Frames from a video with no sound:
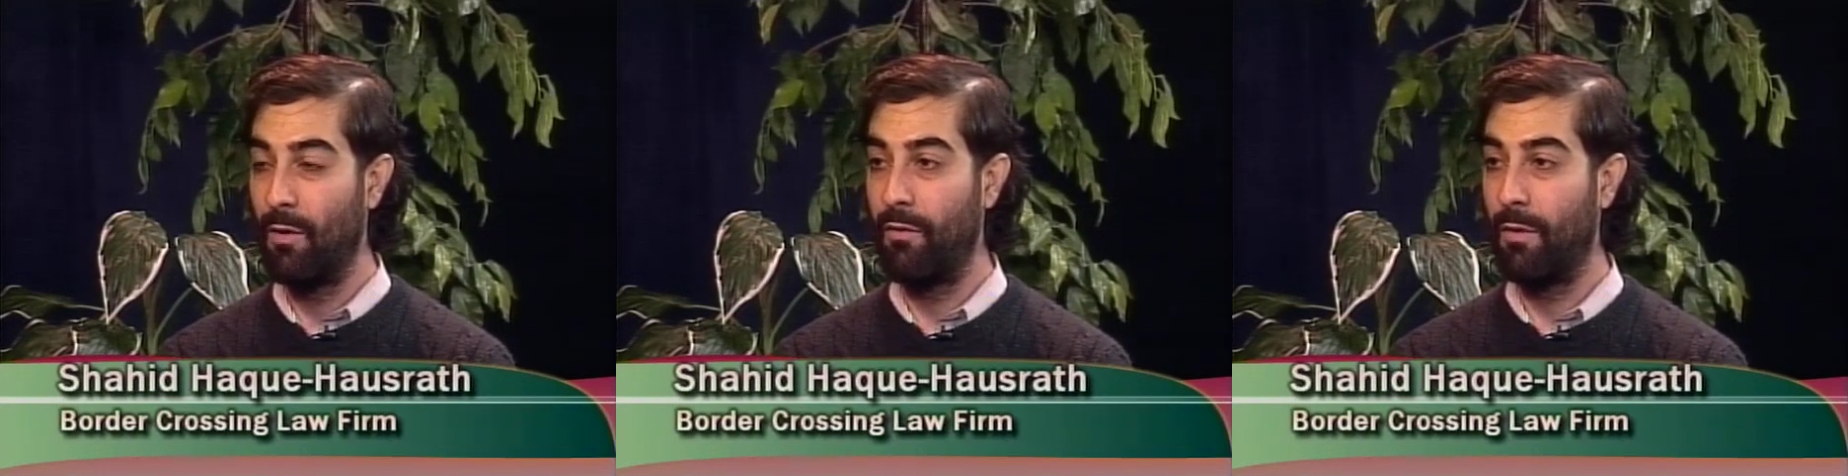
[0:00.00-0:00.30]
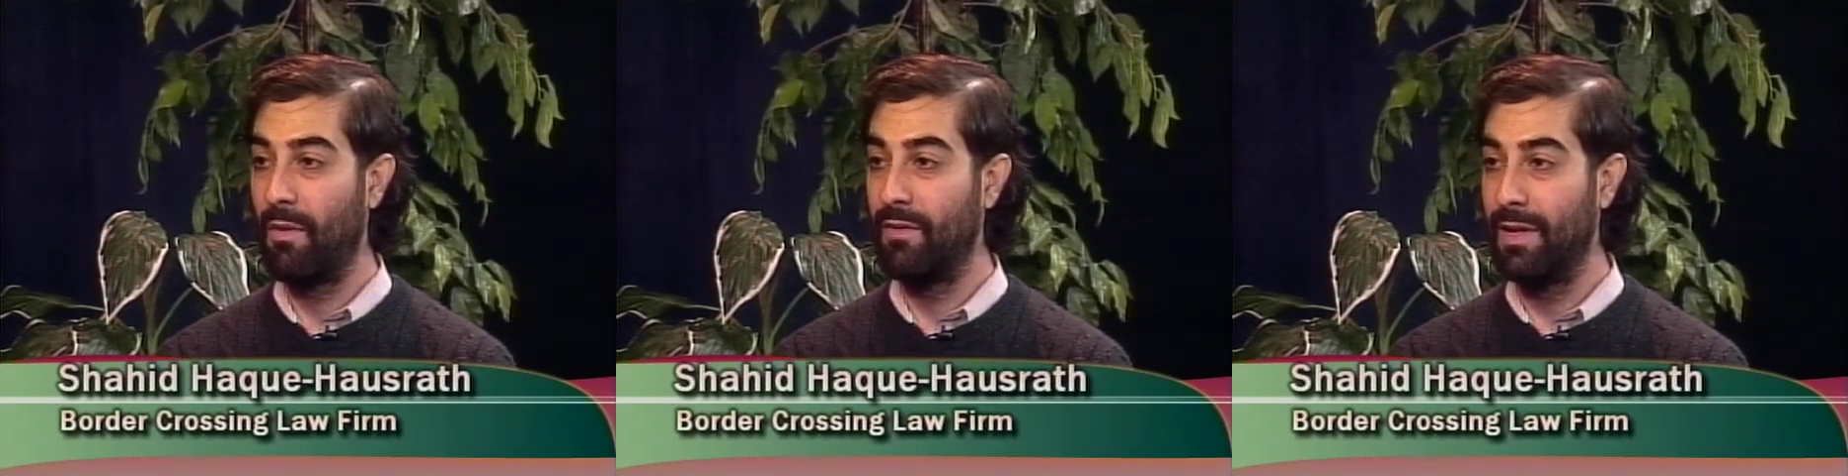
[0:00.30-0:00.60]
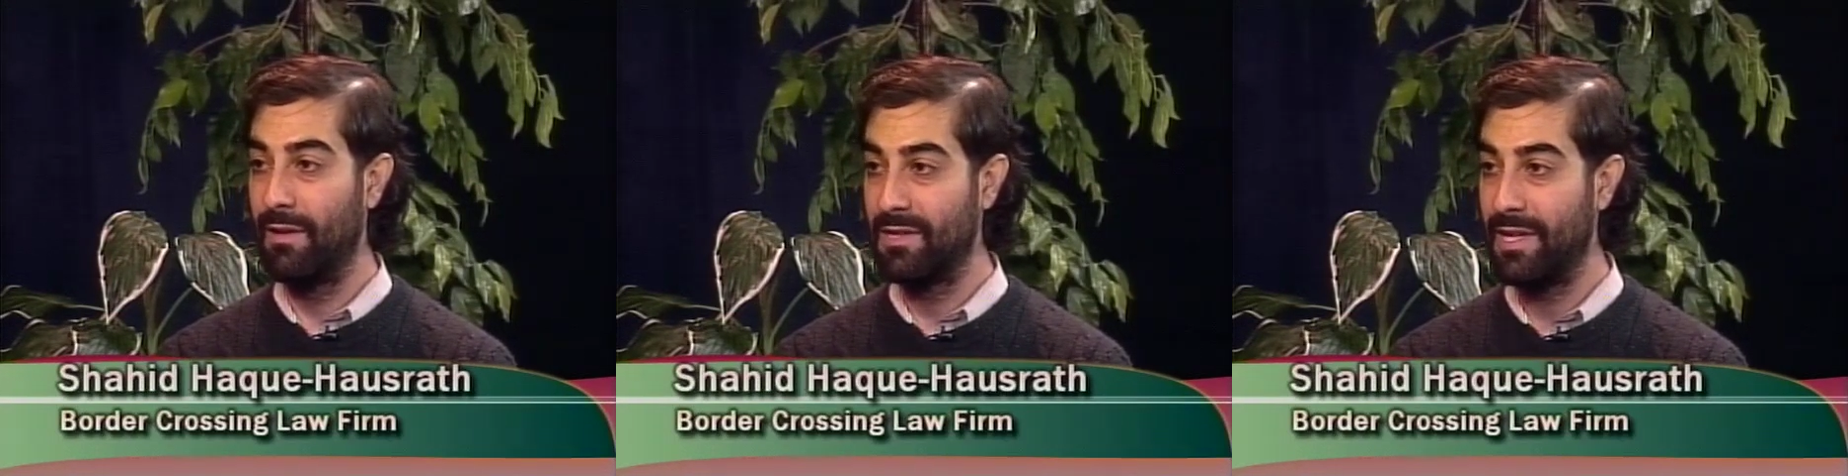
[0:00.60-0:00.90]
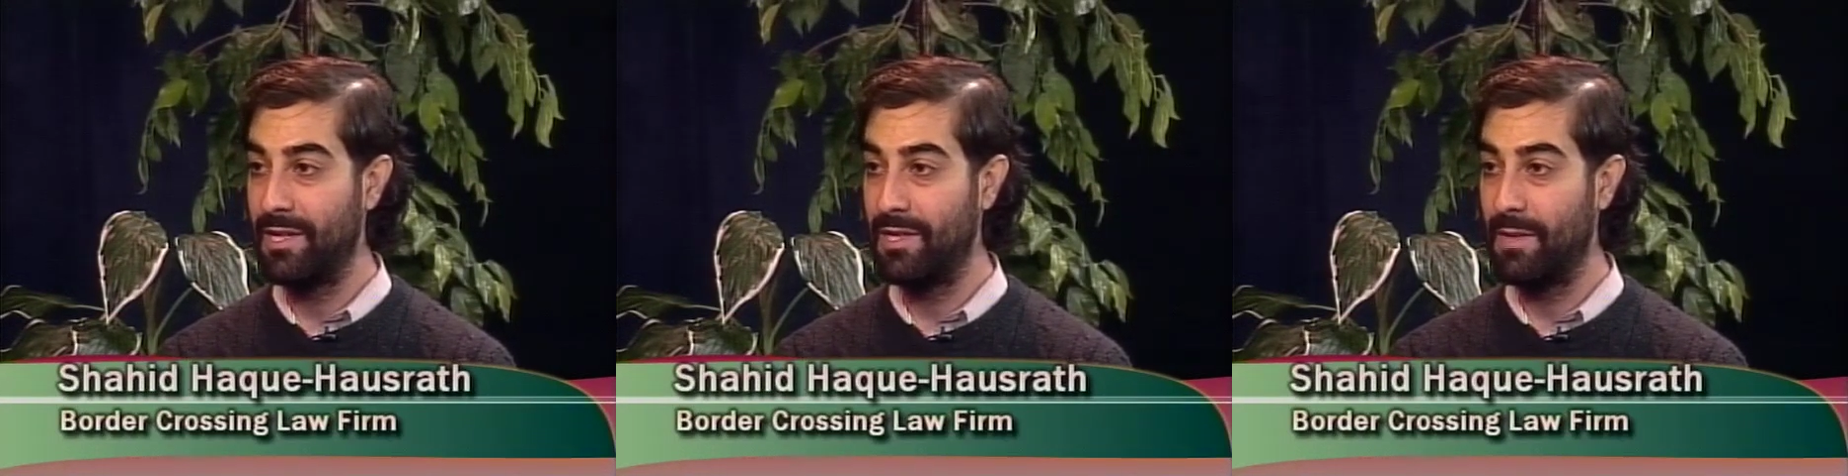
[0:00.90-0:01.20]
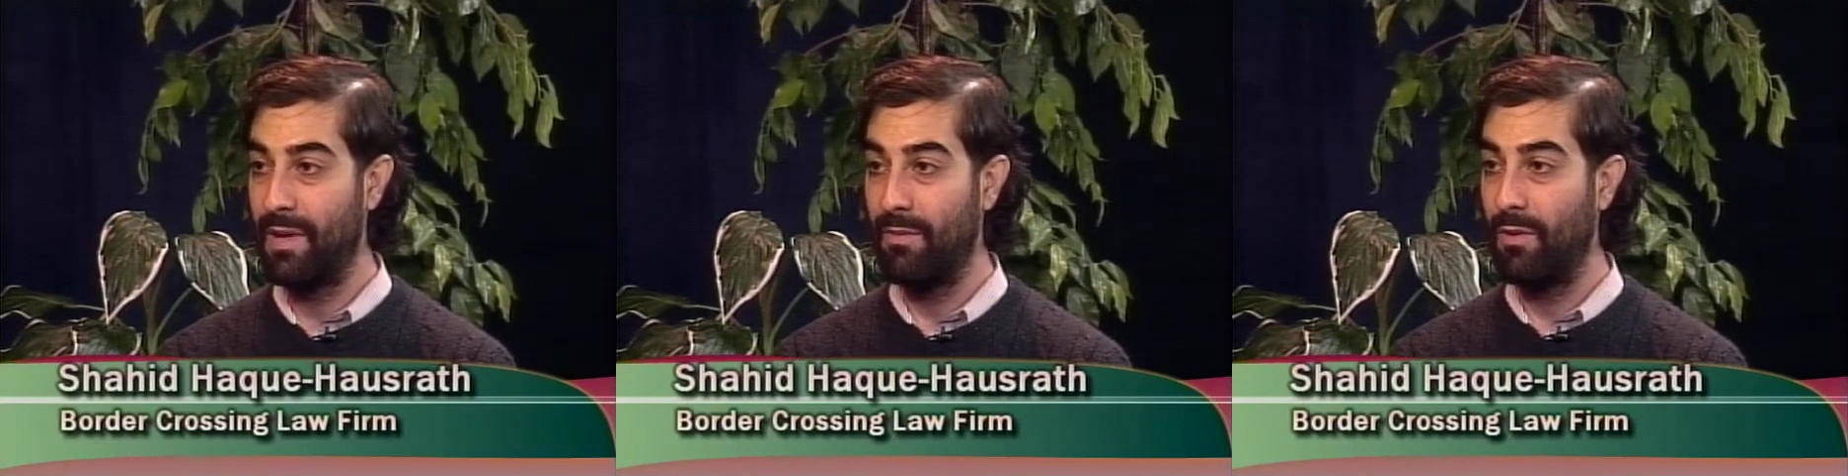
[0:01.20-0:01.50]
form of legalization
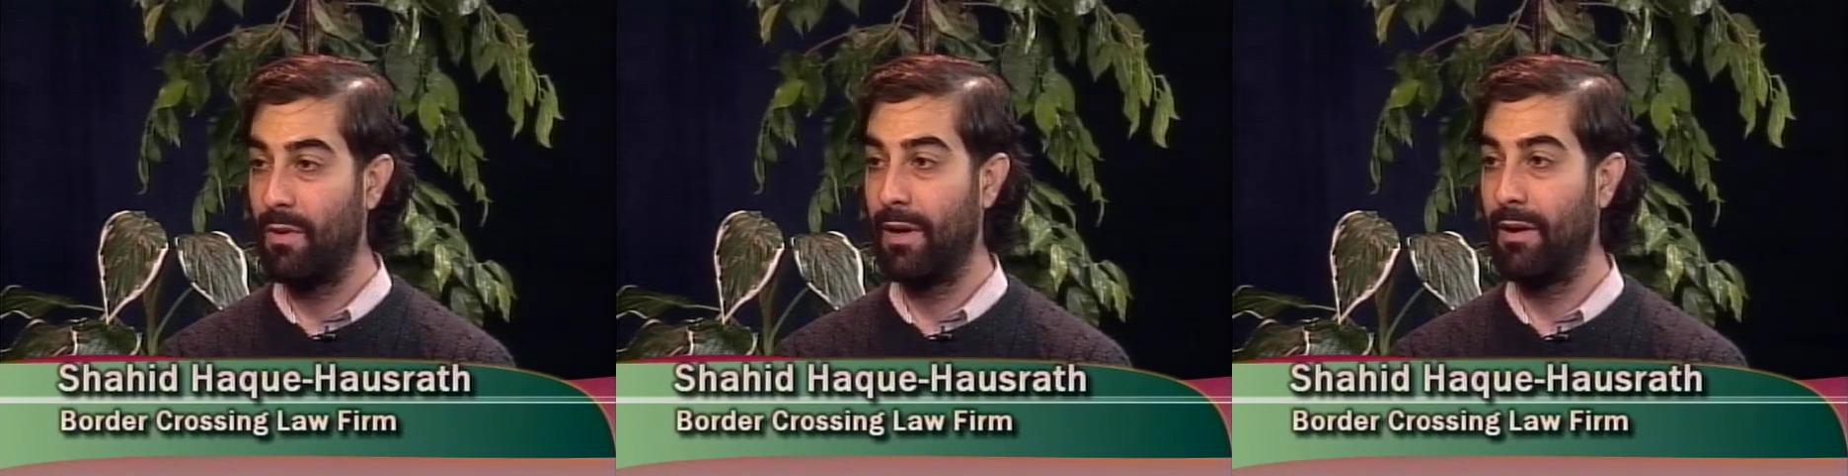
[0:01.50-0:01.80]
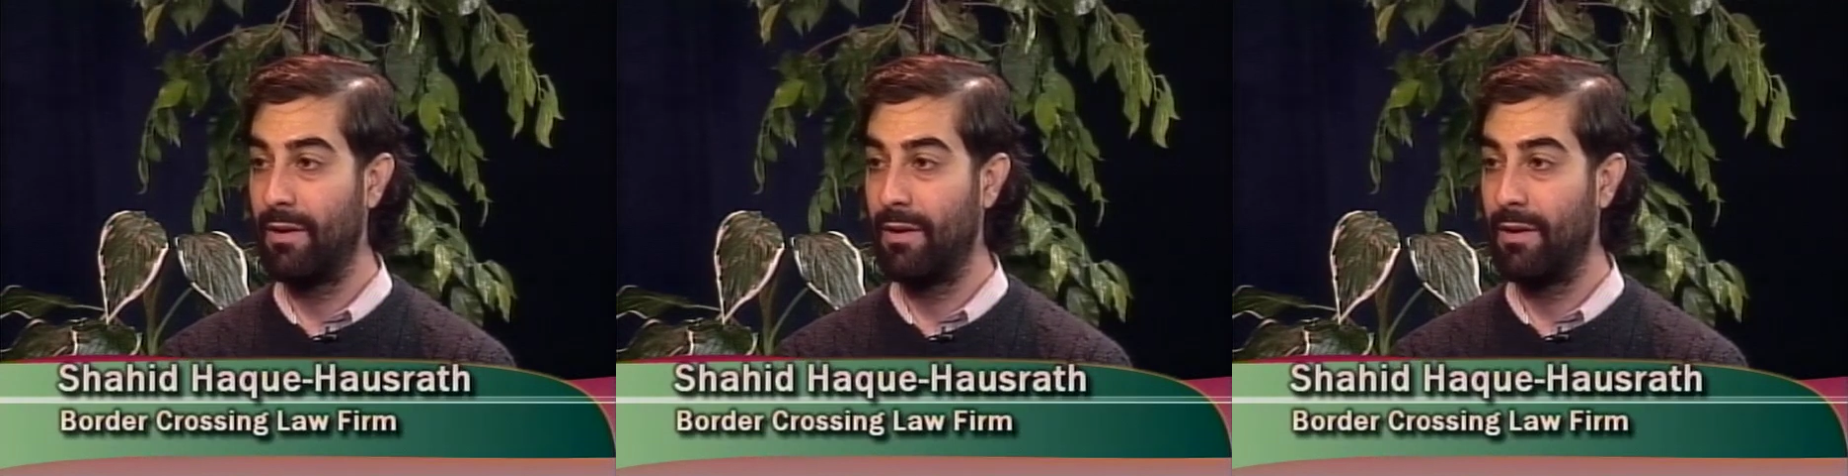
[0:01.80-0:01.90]
to people who are here